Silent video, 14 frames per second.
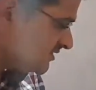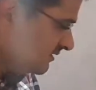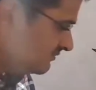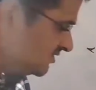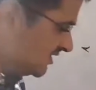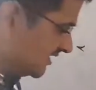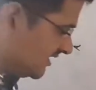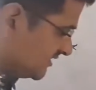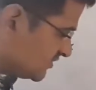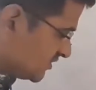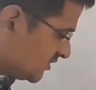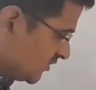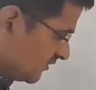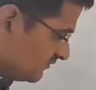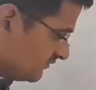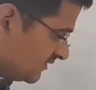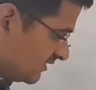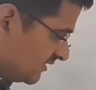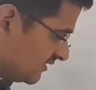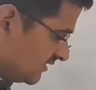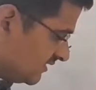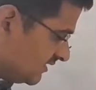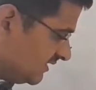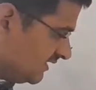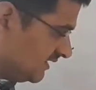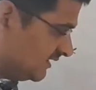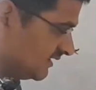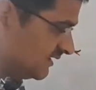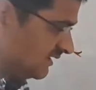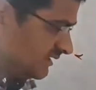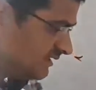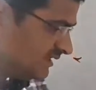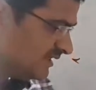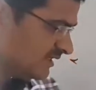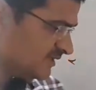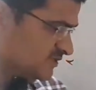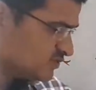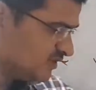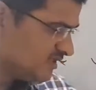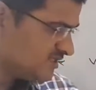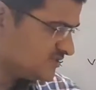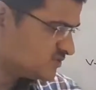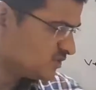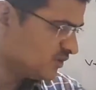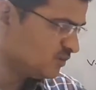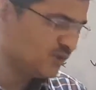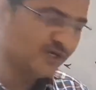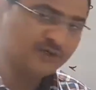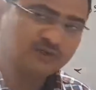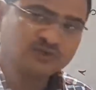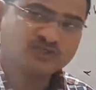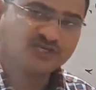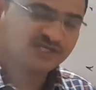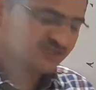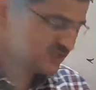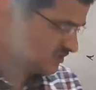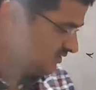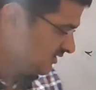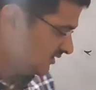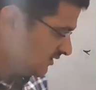subject instead of he, then also it is not going to change.